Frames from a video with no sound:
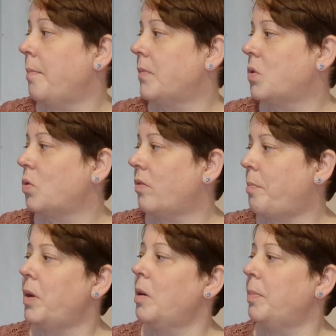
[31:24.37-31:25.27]
sort of a
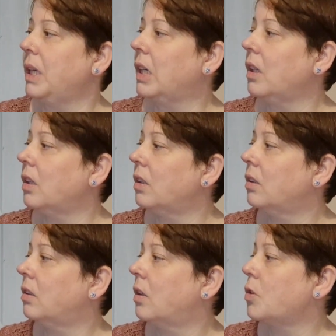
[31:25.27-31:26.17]
purpley colour.
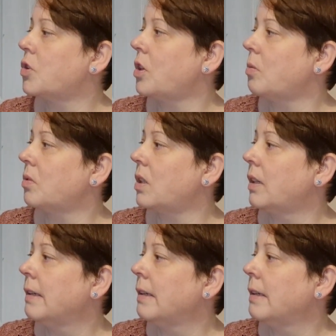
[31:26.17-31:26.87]
I'll show you one day.